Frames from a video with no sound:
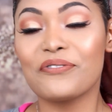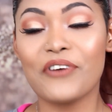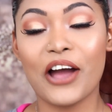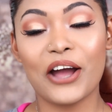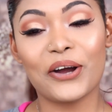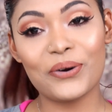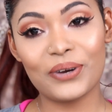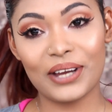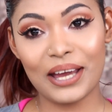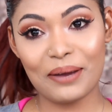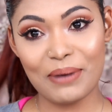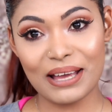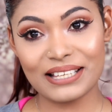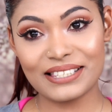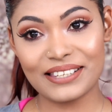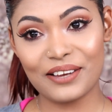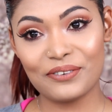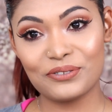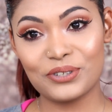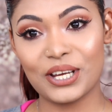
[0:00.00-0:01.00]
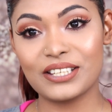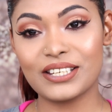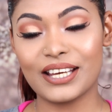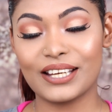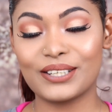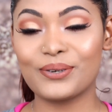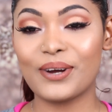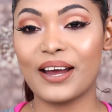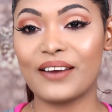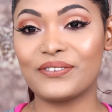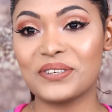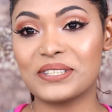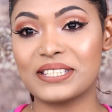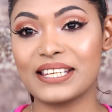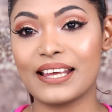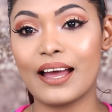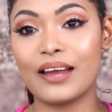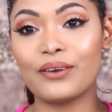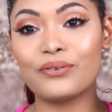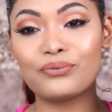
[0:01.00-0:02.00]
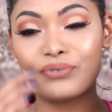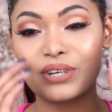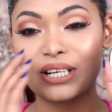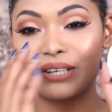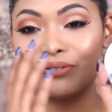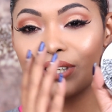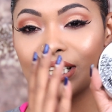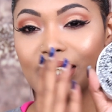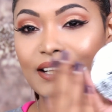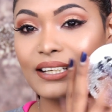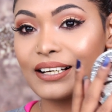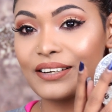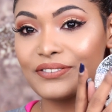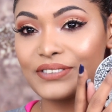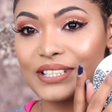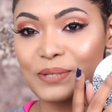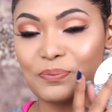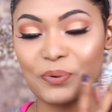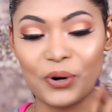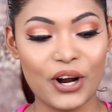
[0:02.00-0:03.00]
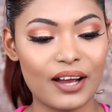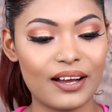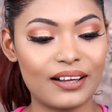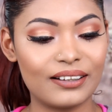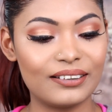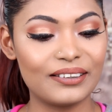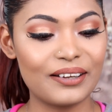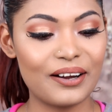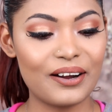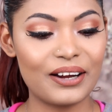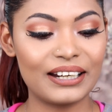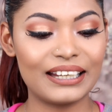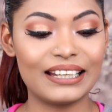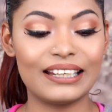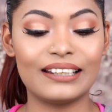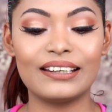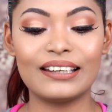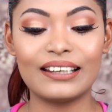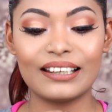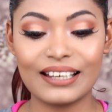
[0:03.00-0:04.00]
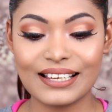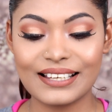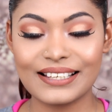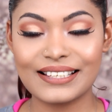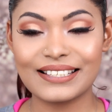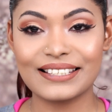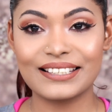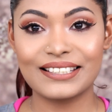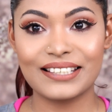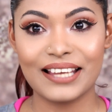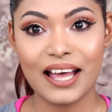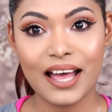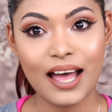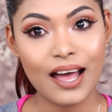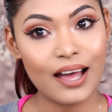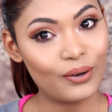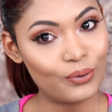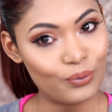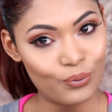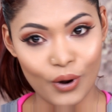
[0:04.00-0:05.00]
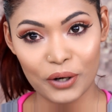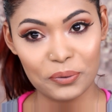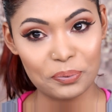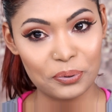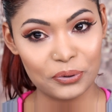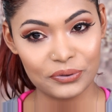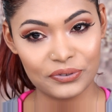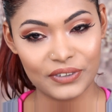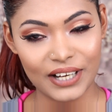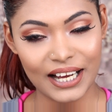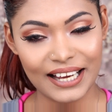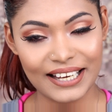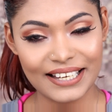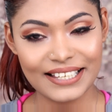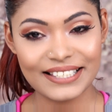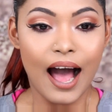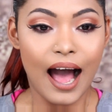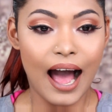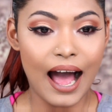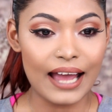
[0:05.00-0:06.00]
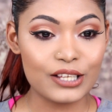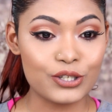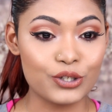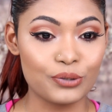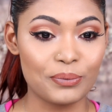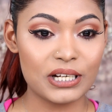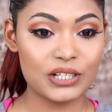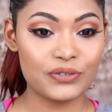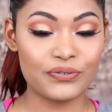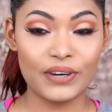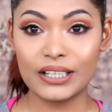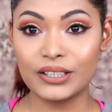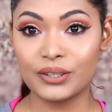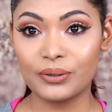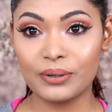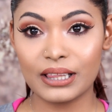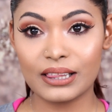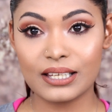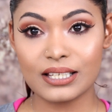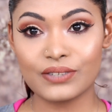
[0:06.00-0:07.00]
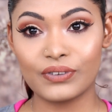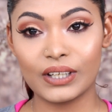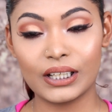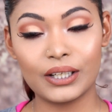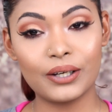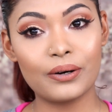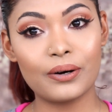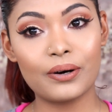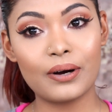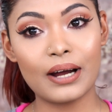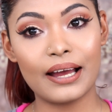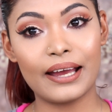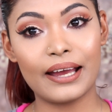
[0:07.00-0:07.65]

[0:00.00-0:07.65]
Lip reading: Before I go and get myself changed, I do have to say I really love this product a lot. It is waterproof, guys. I had so much fun doing this video